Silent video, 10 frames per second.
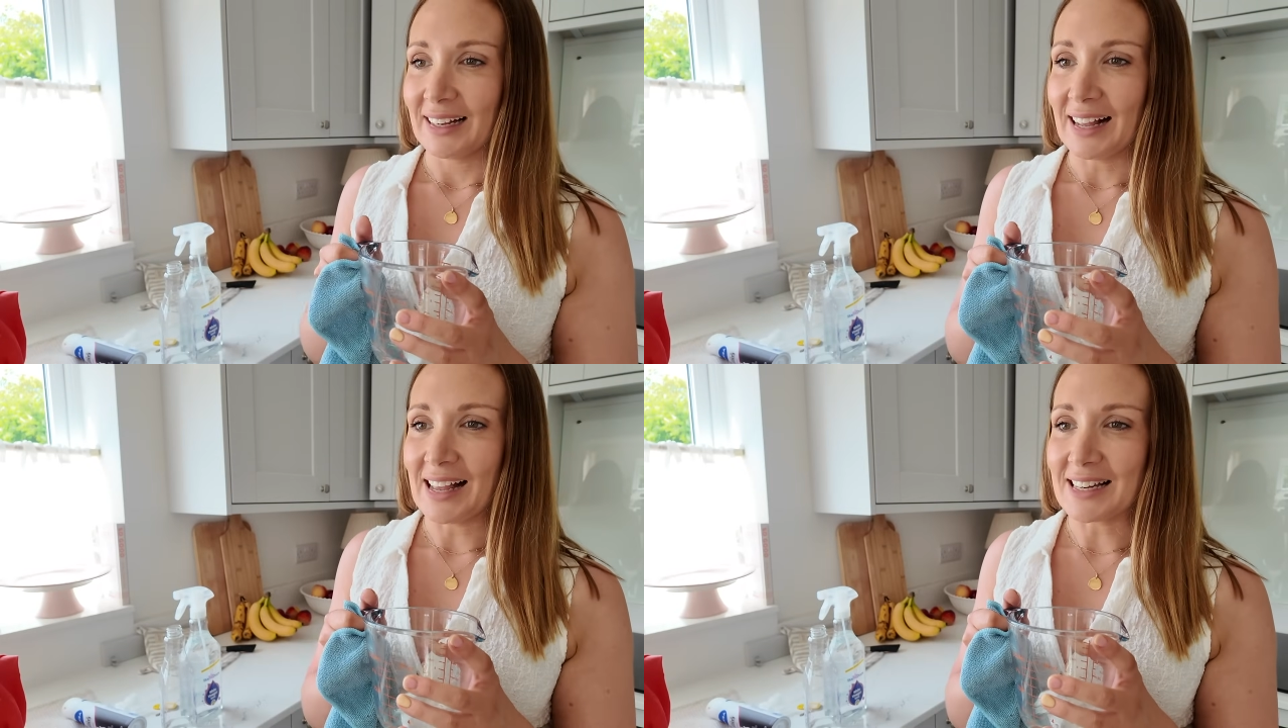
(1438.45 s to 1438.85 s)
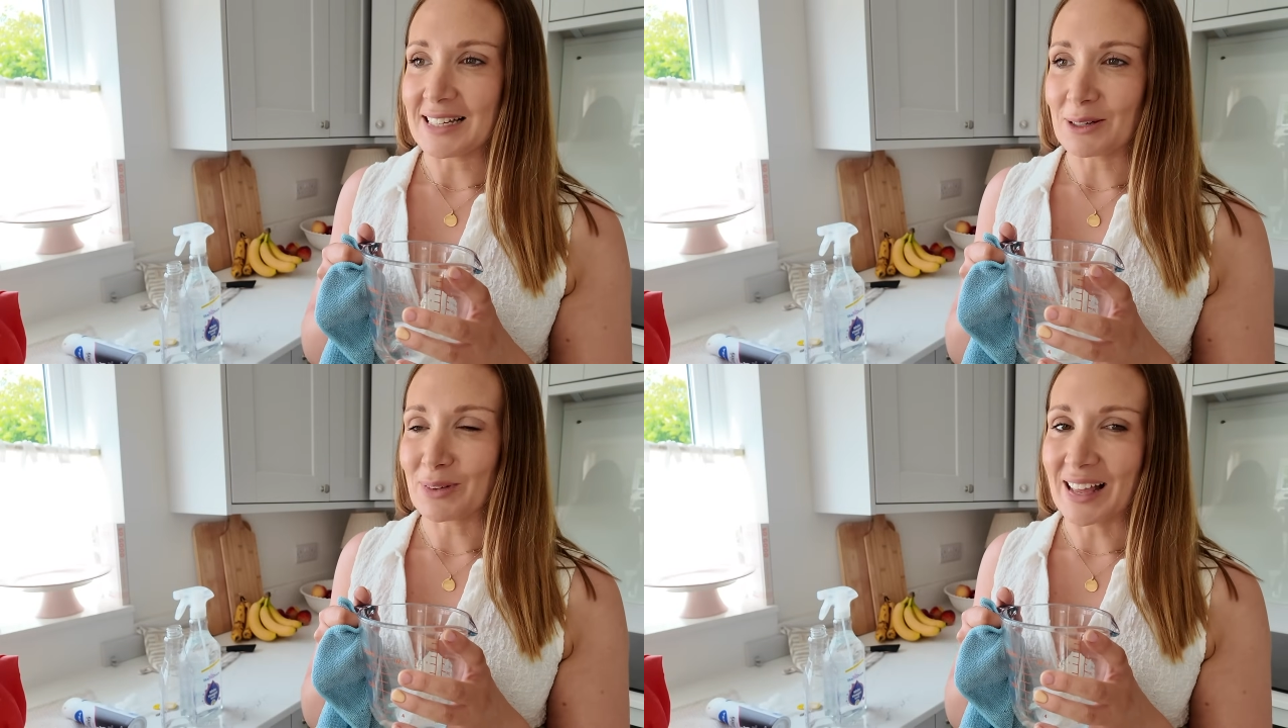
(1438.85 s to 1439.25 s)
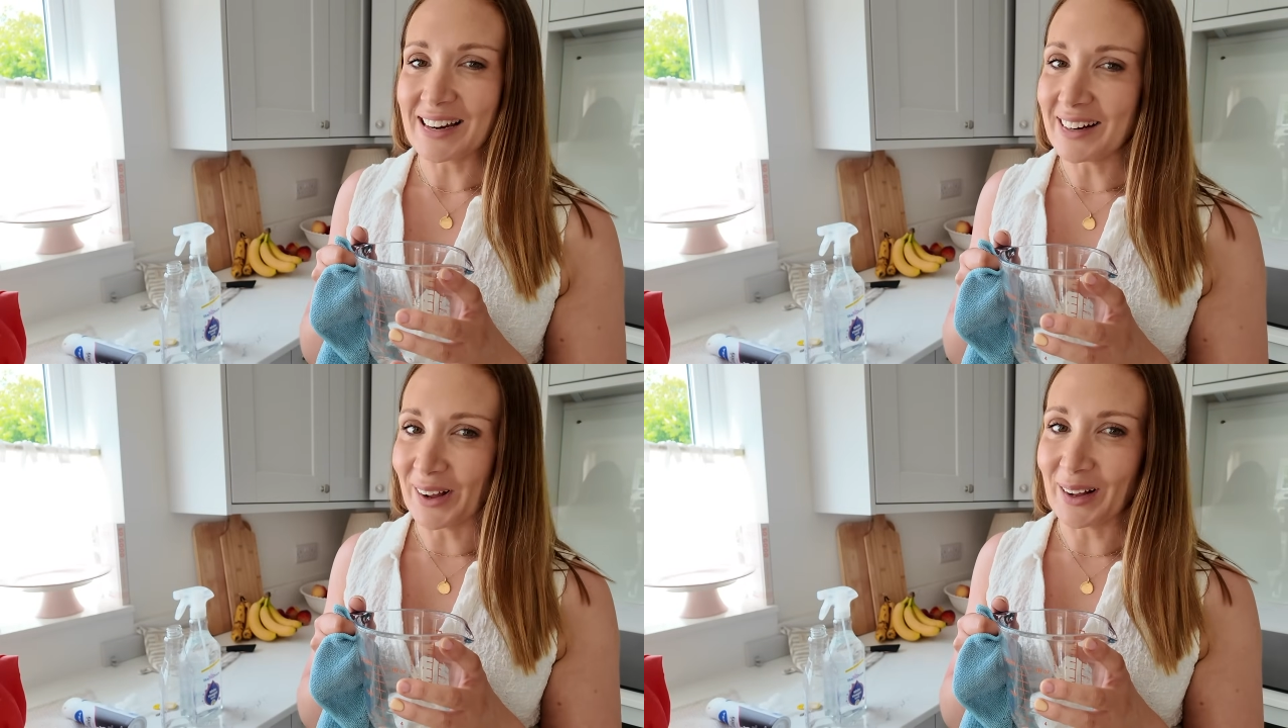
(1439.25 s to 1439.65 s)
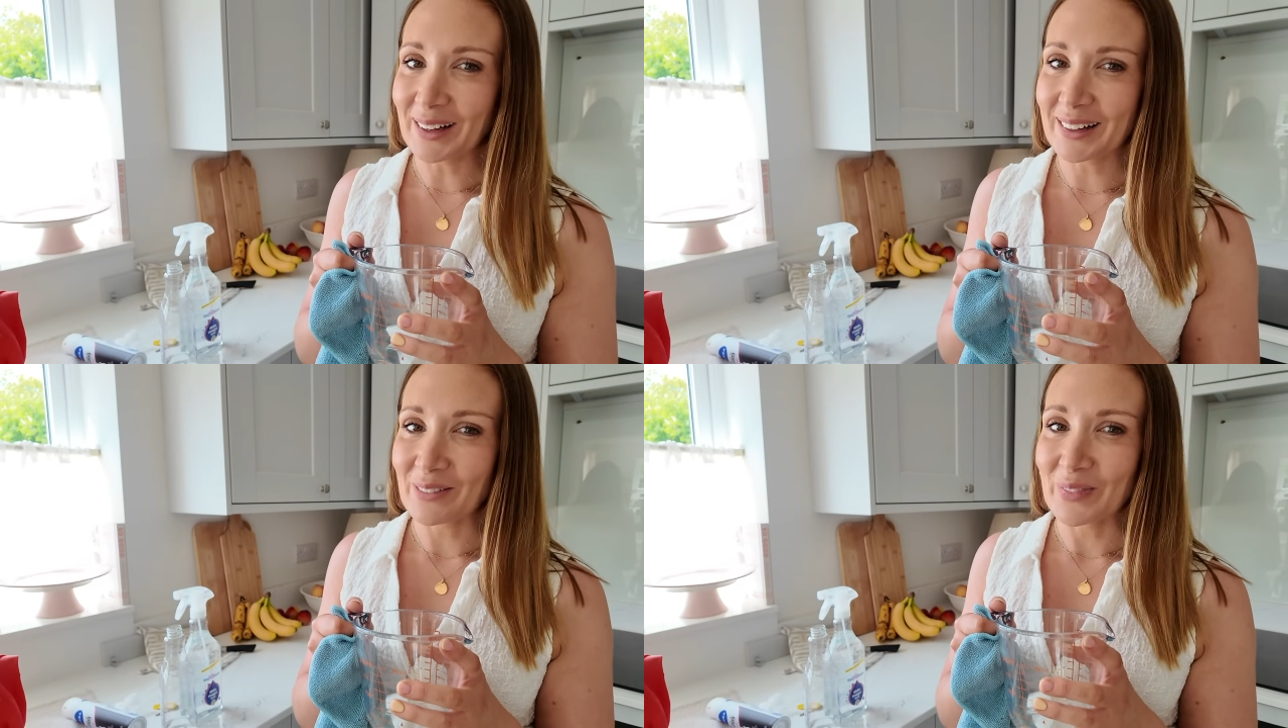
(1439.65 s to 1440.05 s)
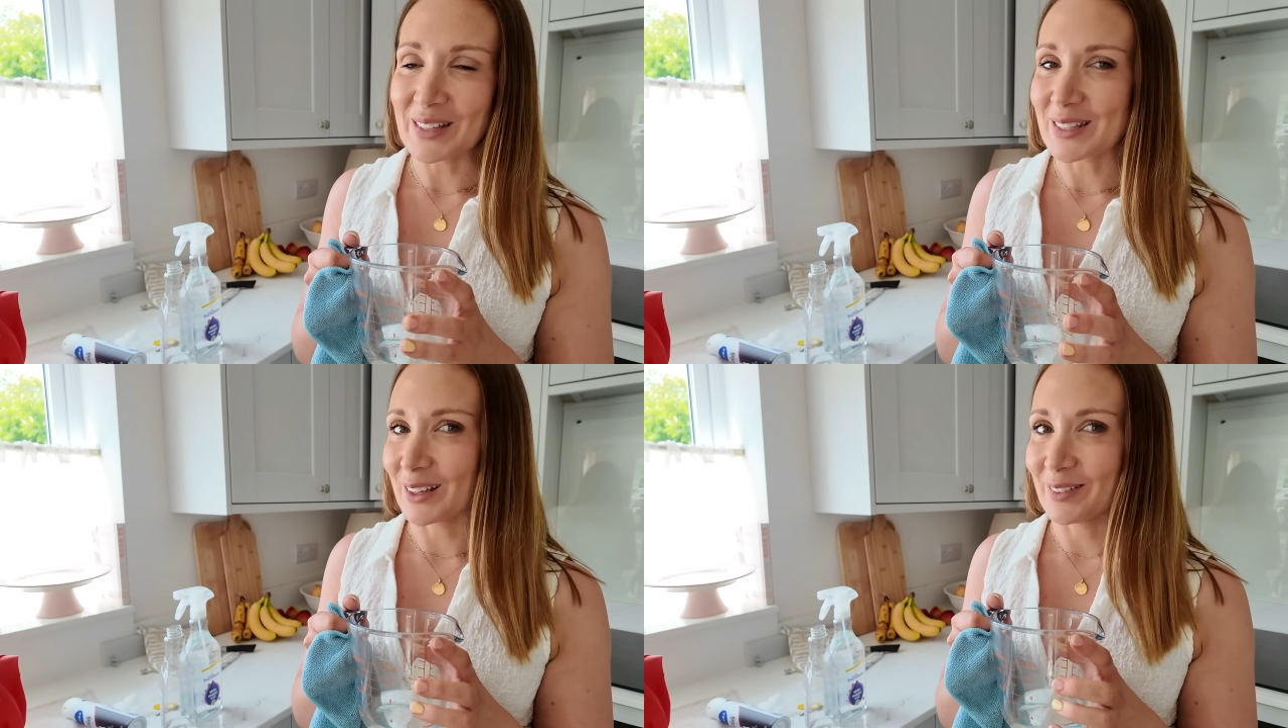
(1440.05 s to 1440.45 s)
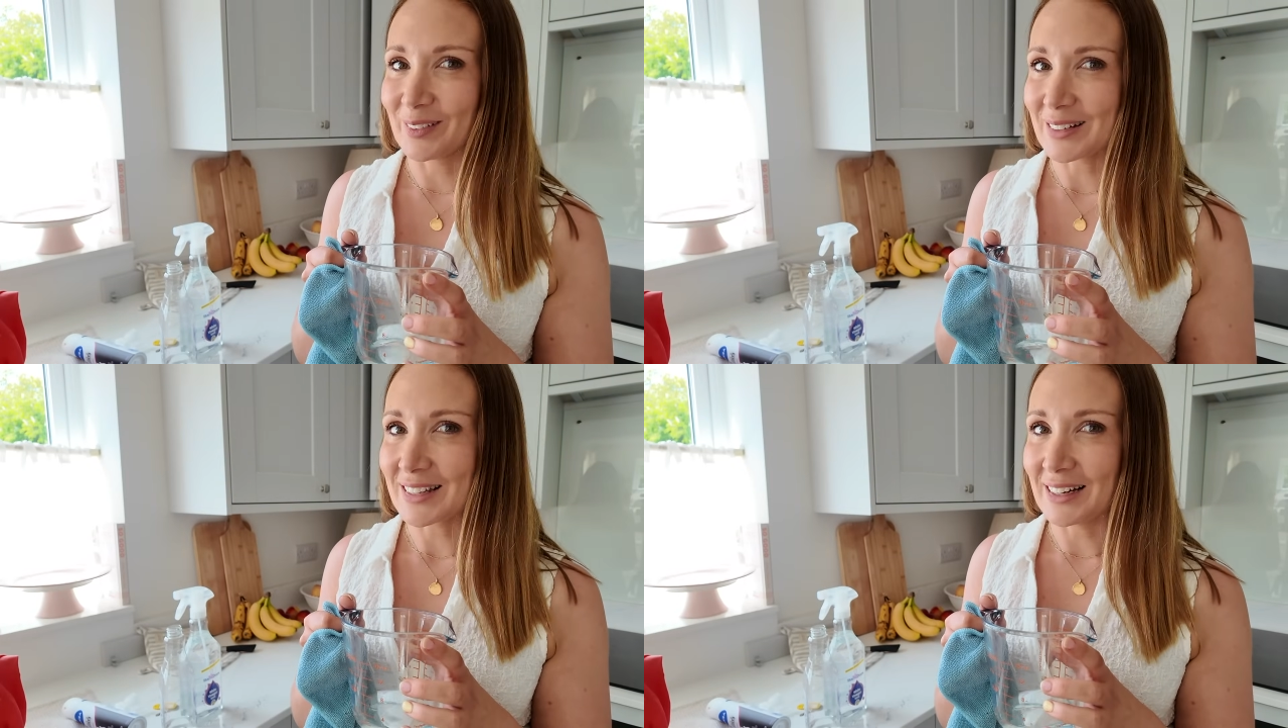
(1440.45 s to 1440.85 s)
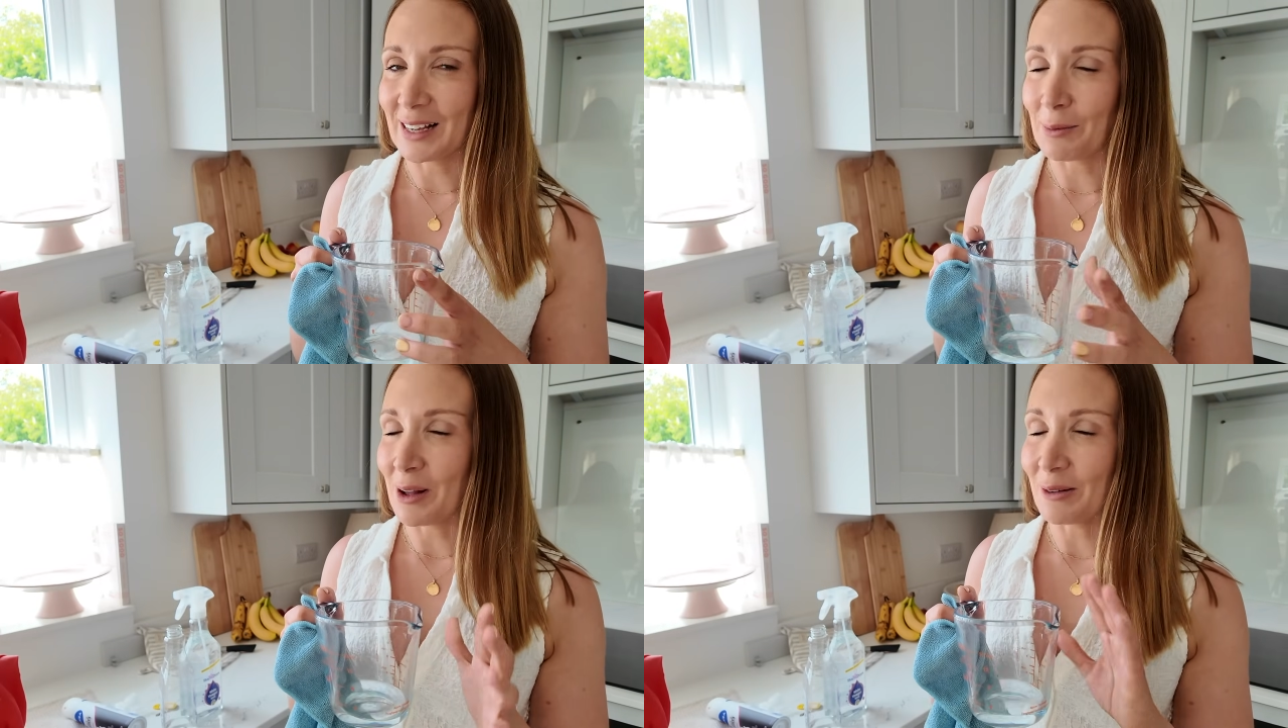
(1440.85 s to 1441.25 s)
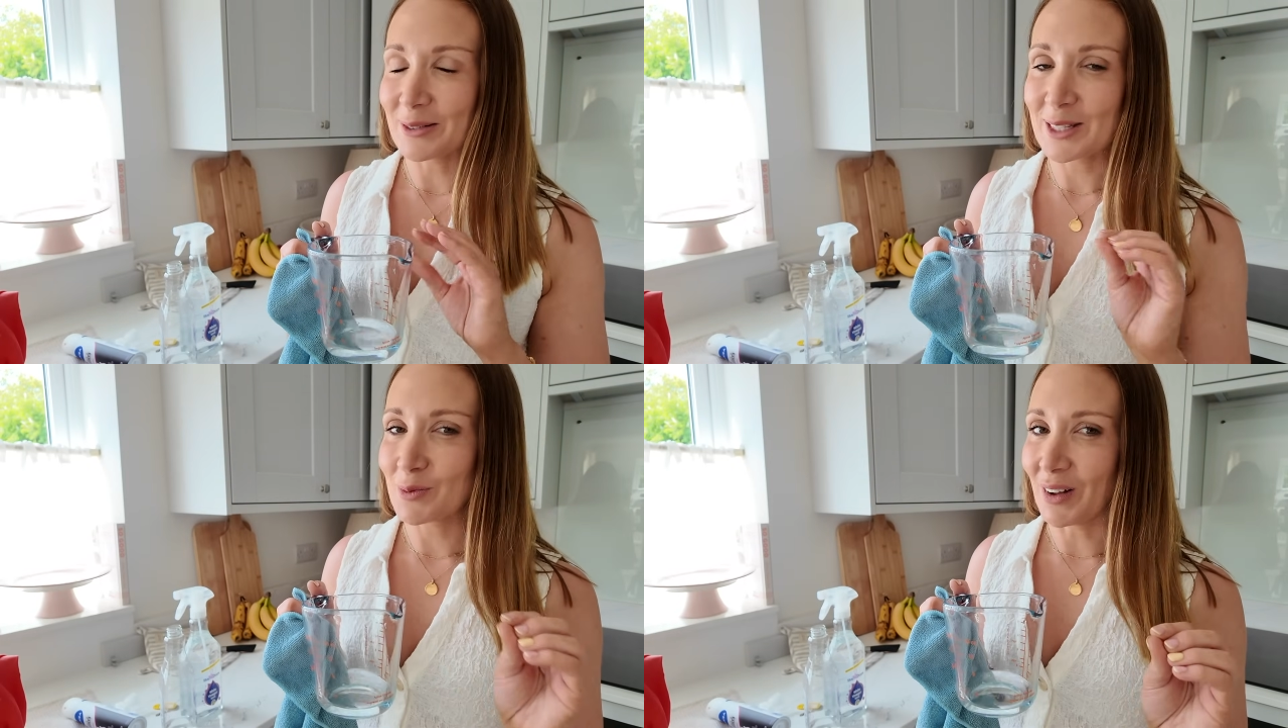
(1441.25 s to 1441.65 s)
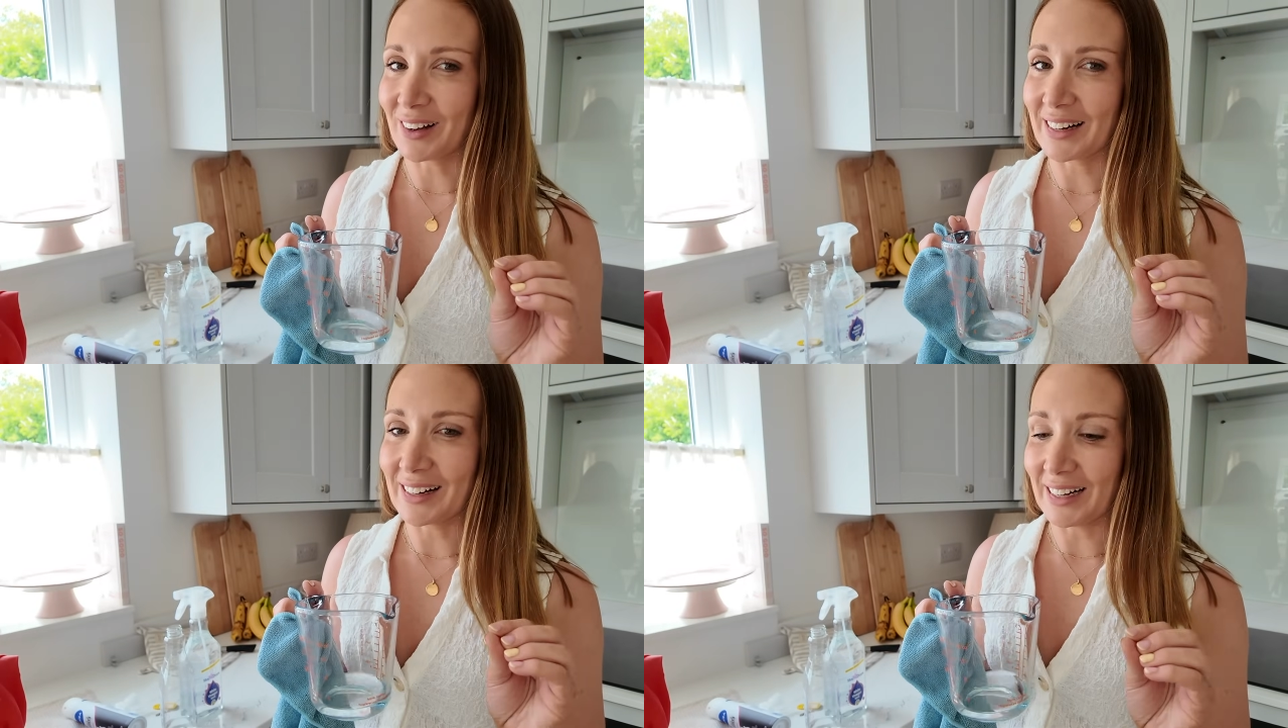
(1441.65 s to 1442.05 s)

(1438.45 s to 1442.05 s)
And with any luck, this sofa is going to come out sparkling